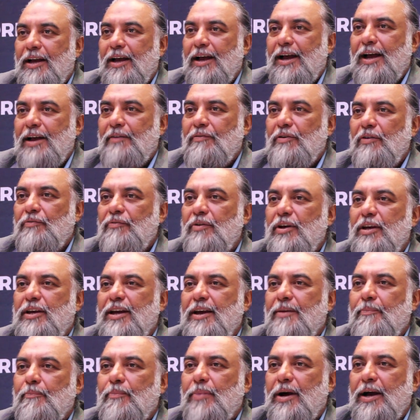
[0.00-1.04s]
And when we
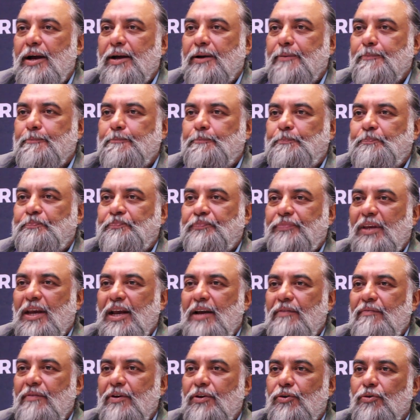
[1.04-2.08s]
came back
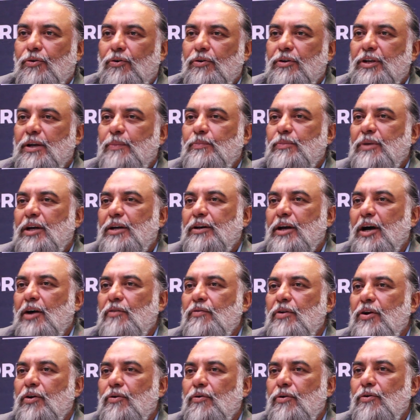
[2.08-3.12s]
and we told them that now
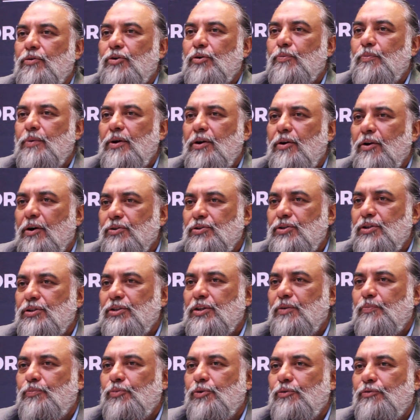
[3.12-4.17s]
we are going to be launching
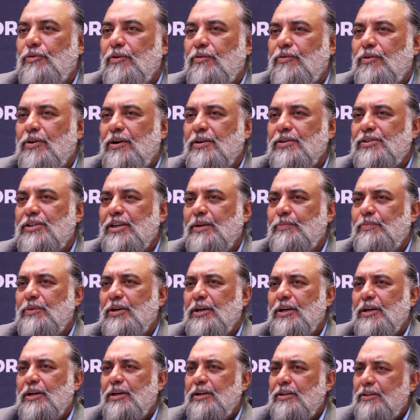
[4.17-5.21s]
the proof of concept,
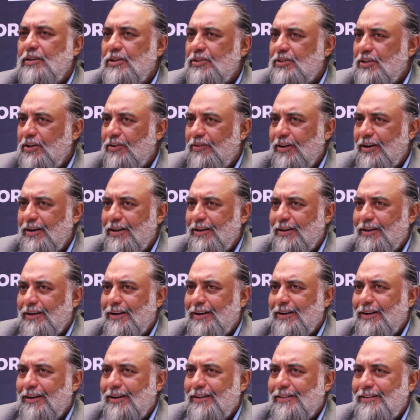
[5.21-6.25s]
they said, really?
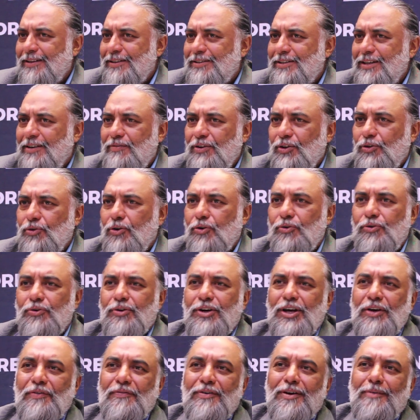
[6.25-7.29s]
They said, we thought
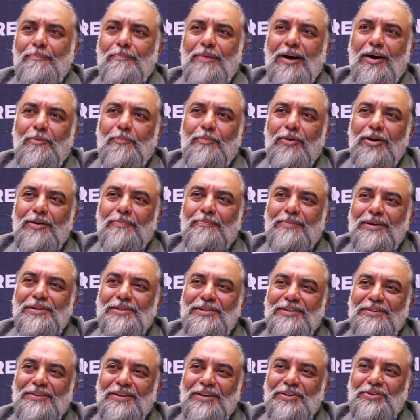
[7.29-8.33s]
you'd given a PowerPoint
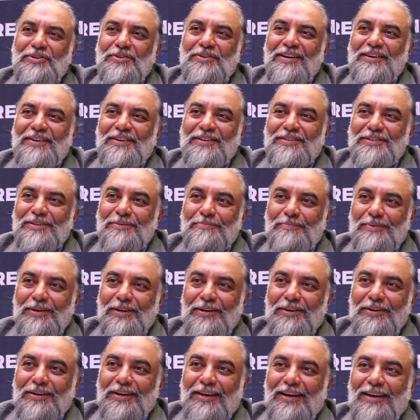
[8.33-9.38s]
presentation and
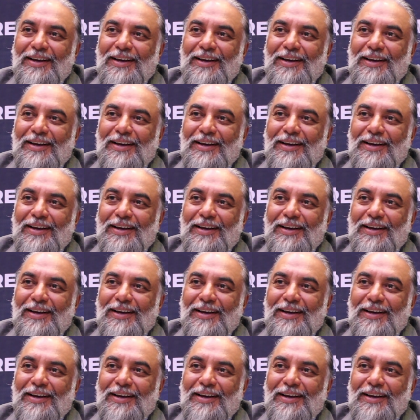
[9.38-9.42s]
disappeared.